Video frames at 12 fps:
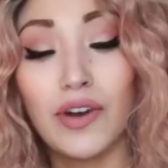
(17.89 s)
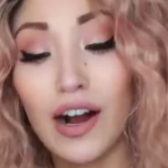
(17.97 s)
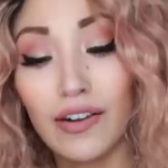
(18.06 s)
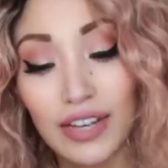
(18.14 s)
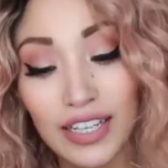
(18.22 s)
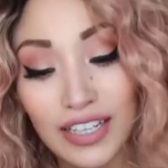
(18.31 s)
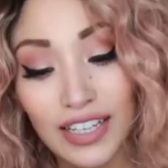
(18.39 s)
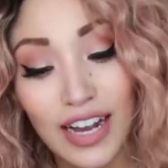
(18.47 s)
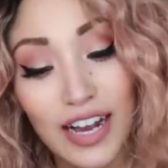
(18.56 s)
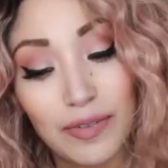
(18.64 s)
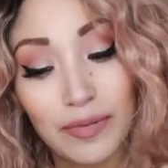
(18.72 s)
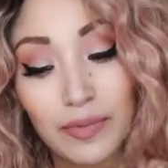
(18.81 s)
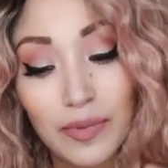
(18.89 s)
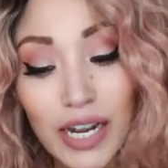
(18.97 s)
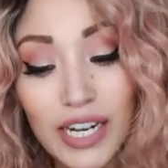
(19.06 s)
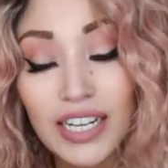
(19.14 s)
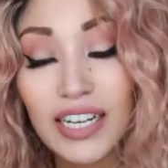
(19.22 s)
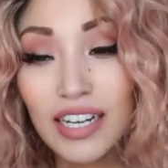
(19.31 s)
Obviously, I'm
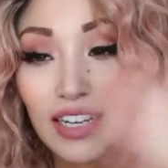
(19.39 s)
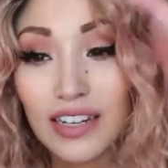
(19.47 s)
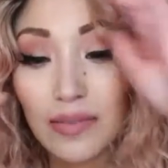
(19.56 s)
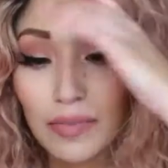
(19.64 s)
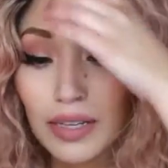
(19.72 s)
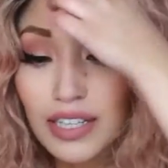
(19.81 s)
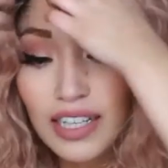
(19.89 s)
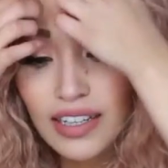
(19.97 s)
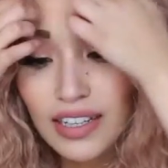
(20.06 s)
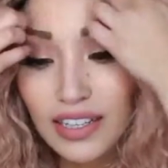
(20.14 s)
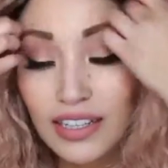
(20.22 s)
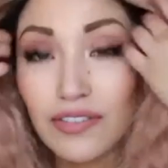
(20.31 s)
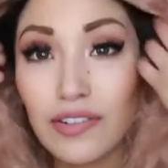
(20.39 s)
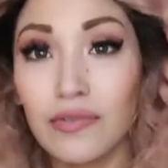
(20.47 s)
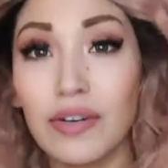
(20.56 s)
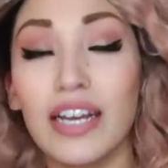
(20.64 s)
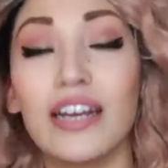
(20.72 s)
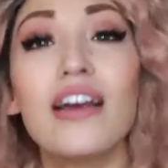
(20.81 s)
wearing a completely different
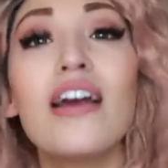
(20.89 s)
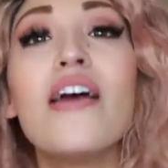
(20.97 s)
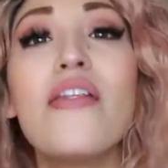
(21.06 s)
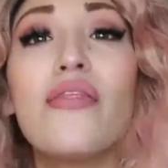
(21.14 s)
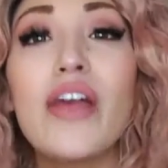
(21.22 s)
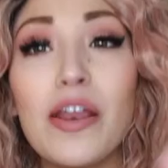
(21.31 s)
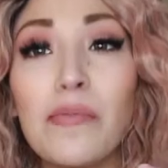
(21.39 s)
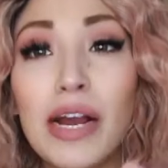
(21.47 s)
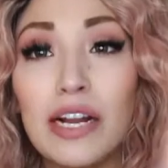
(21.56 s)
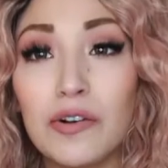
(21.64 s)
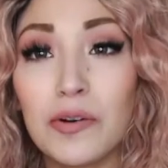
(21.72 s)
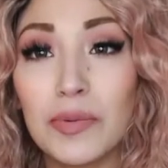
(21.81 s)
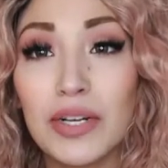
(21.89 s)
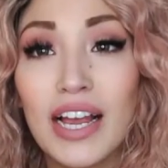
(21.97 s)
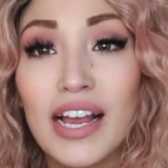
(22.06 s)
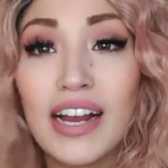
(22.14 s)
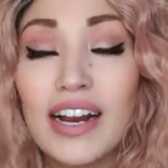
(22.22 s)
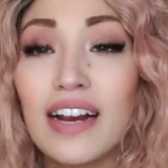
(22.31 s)
wig than my normal
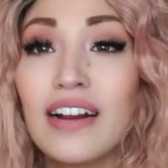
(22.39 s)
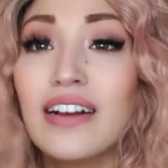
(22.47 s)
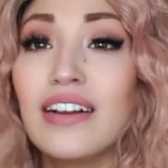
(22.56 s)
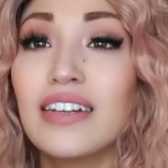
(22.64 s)
hair.